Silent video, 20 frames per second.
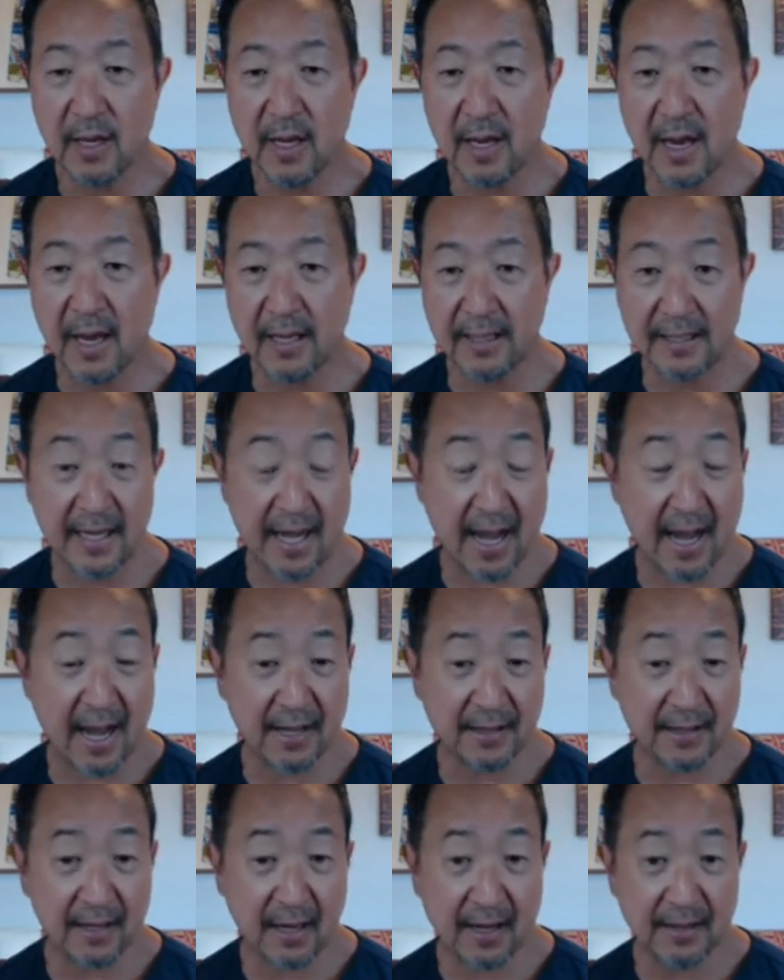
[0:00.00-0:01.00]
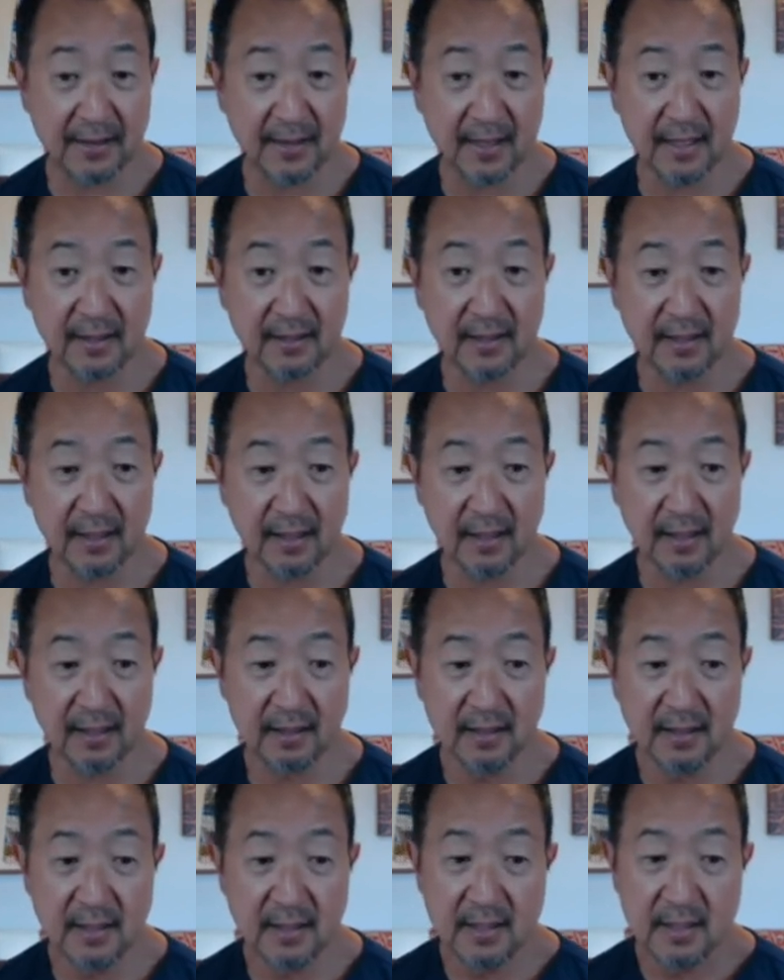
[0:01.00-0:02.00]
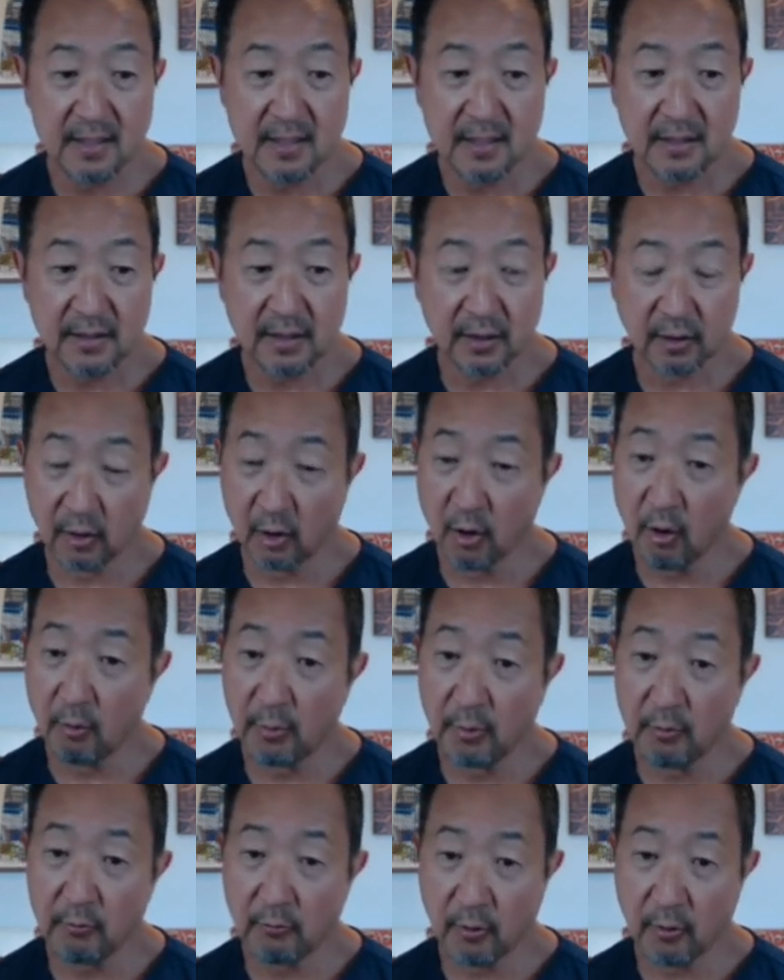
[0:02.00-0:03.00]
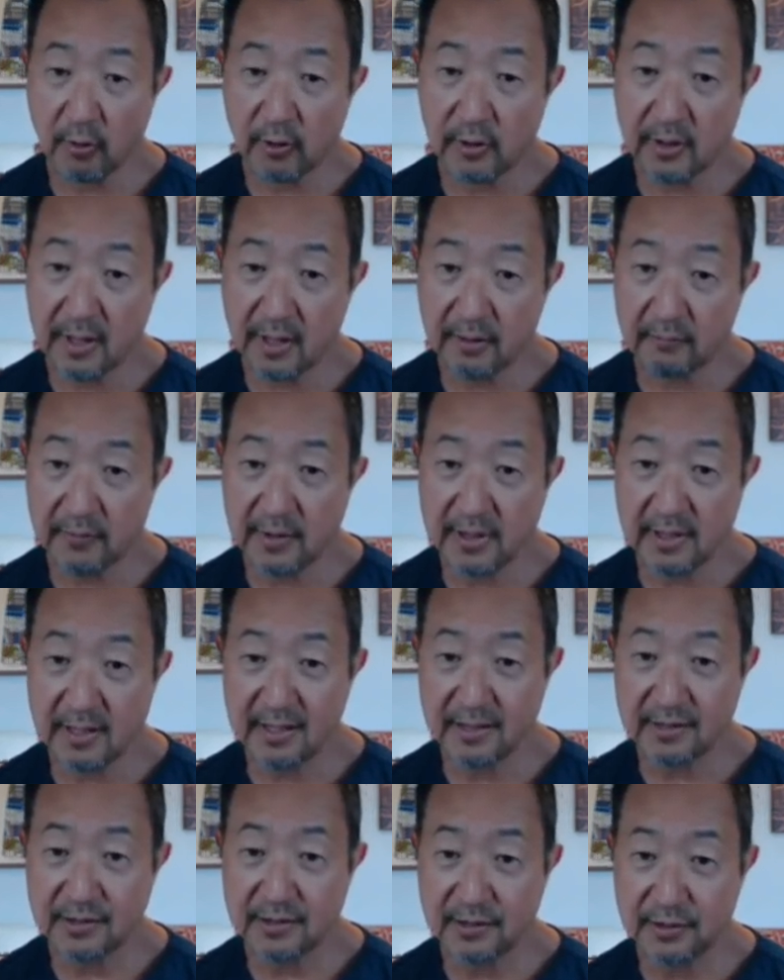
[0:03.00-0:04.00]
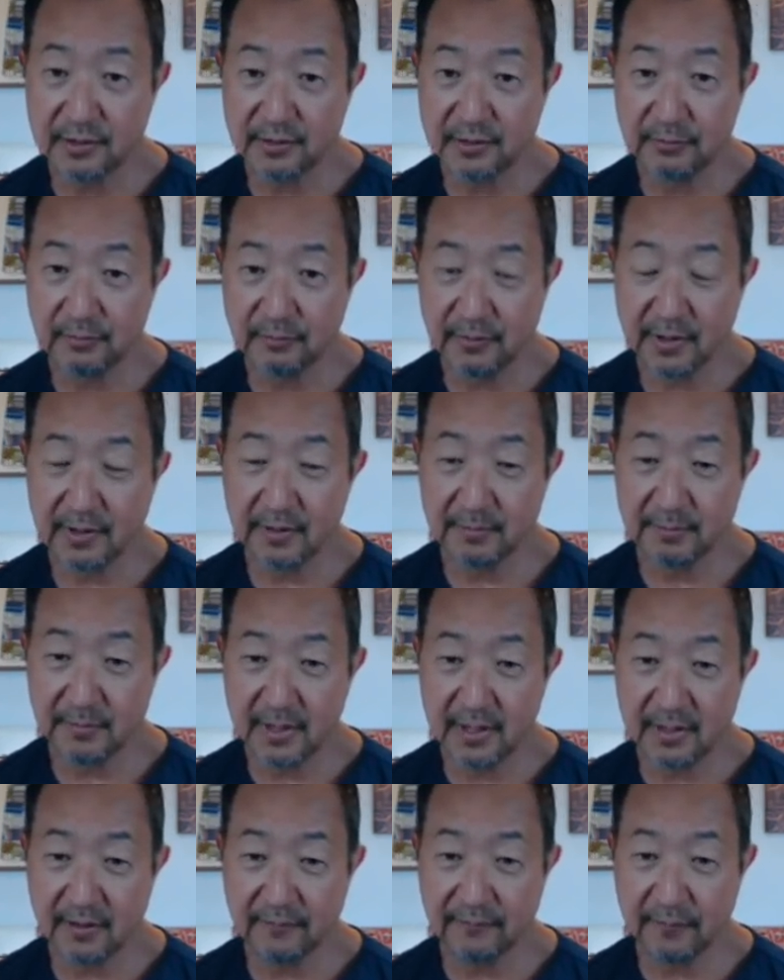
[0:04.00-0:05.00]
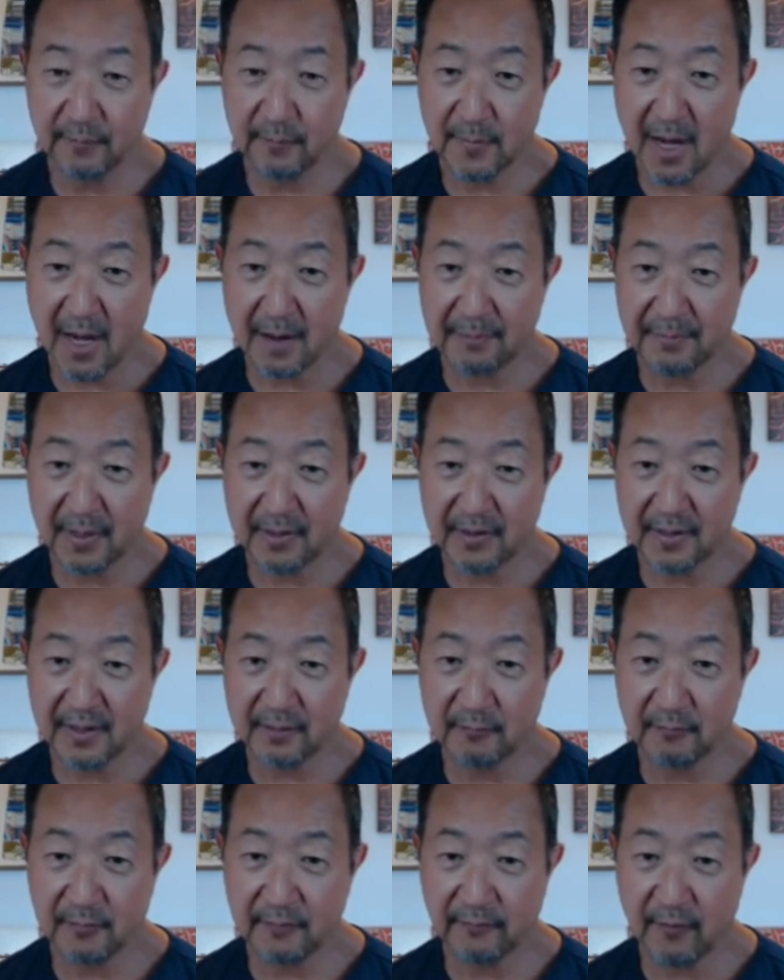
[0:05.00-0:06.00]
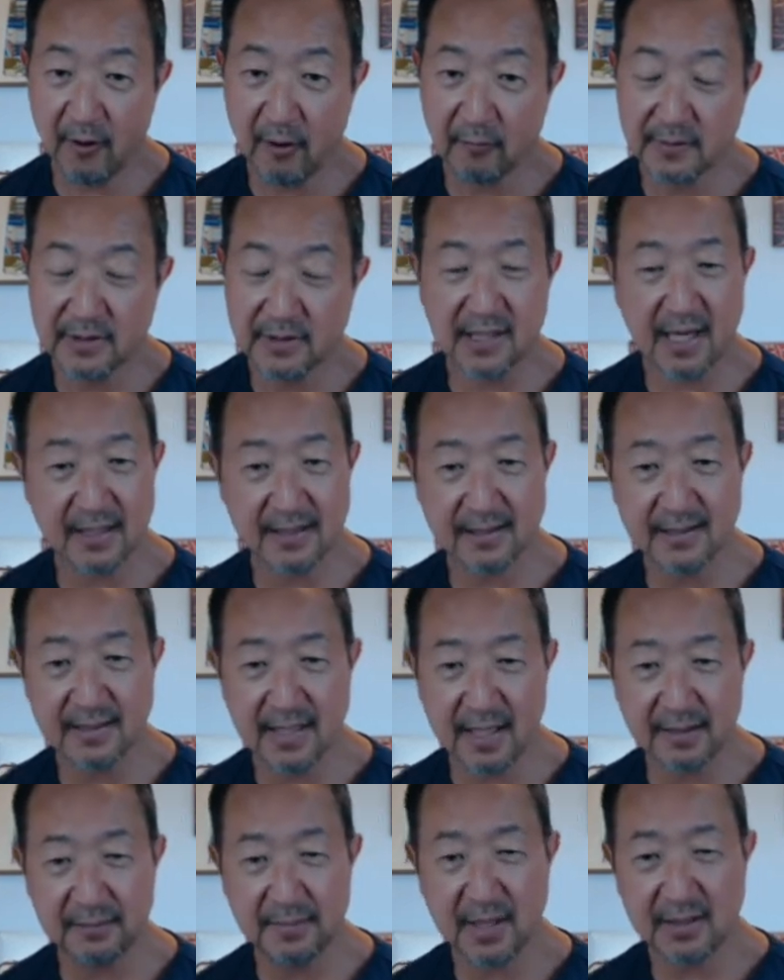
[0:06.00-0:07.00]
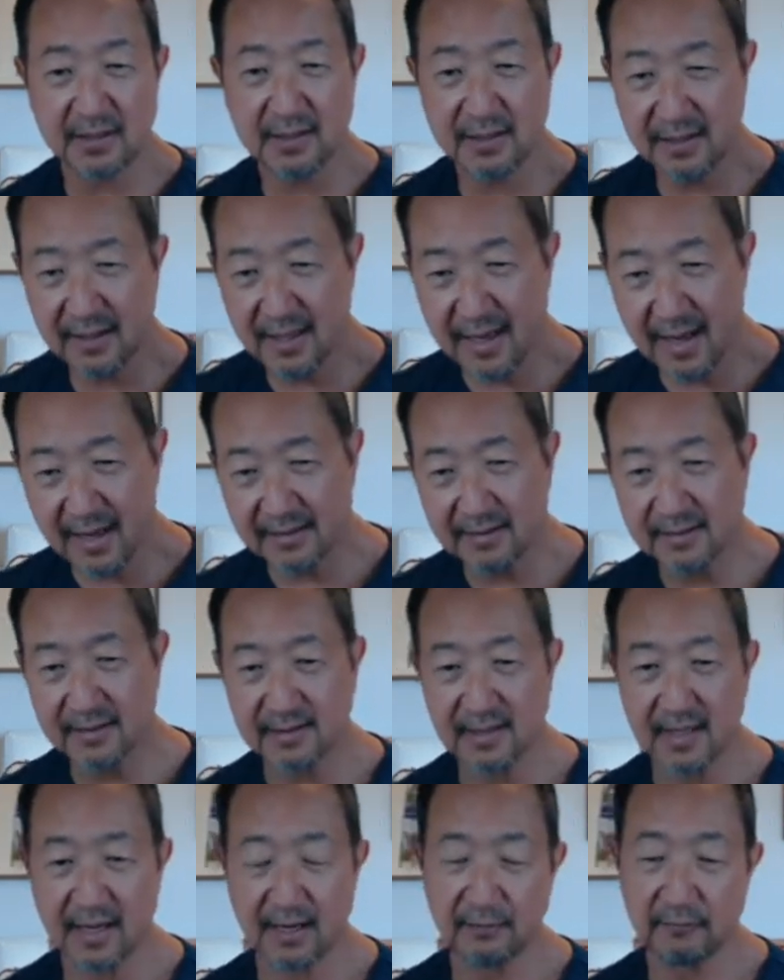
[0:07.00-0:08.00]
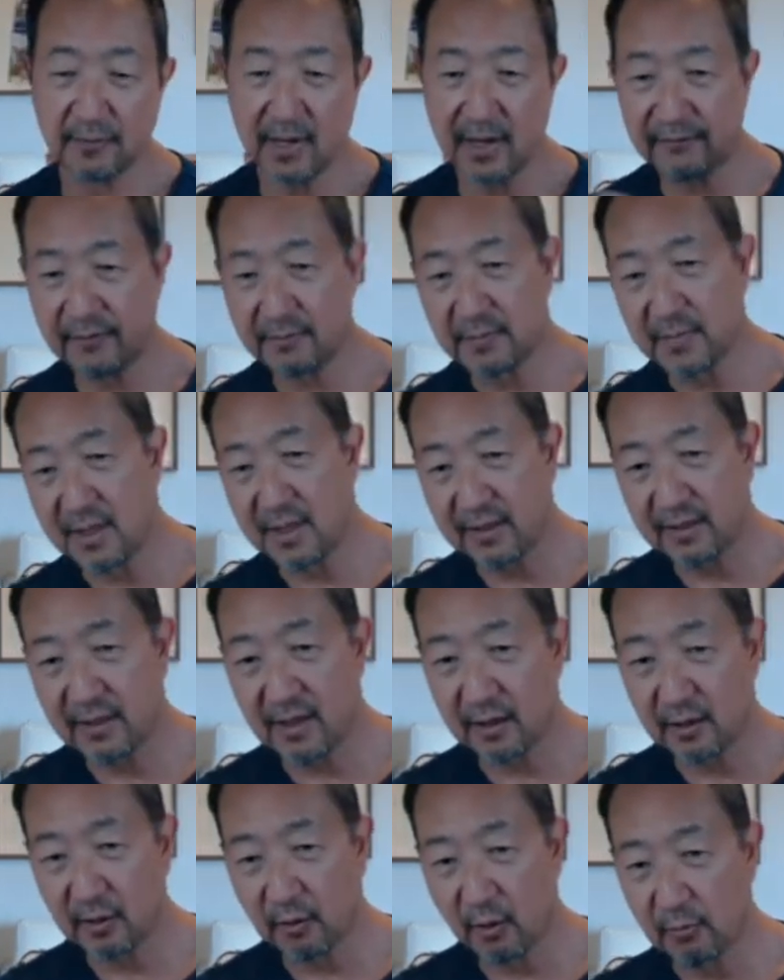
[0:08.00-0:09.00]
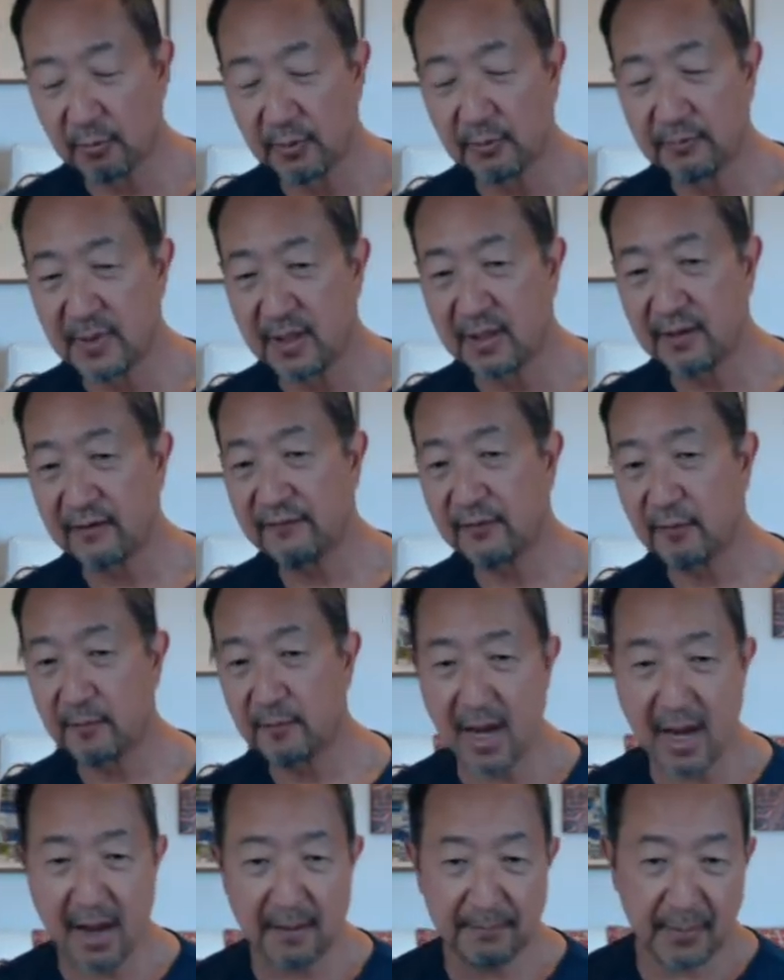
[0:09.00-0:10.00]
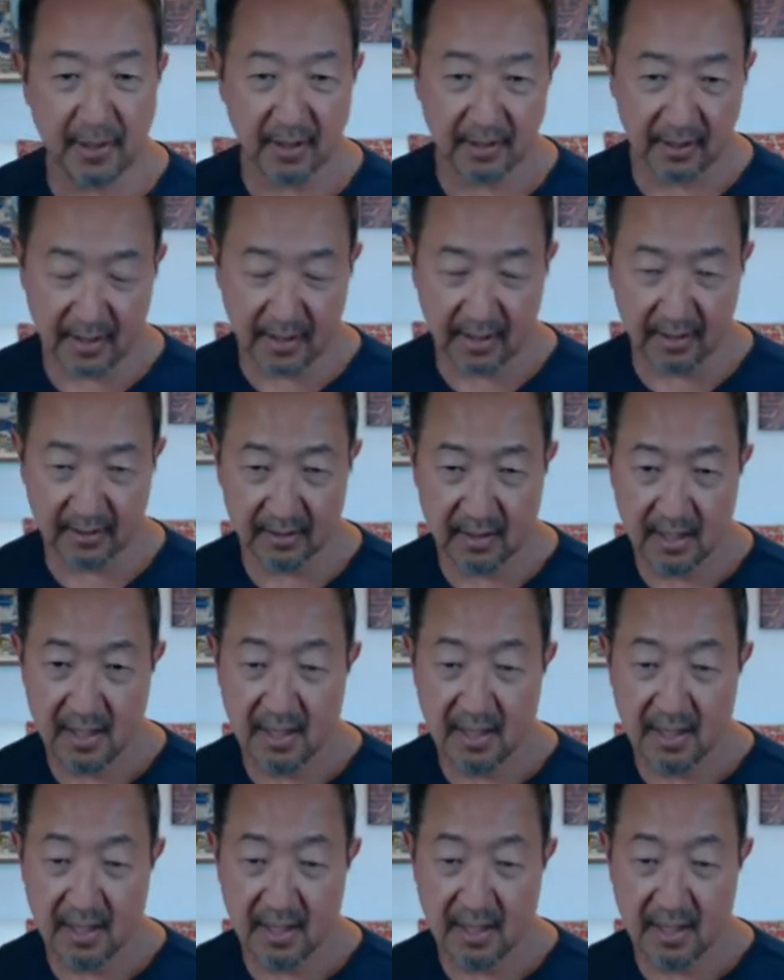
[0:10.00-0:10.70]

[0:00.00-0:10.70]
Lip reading: Again, I think the global work that we need to do with a Meaningful Map, I think we've always kind of segmented that and said we have a global Meaningful Map, and then,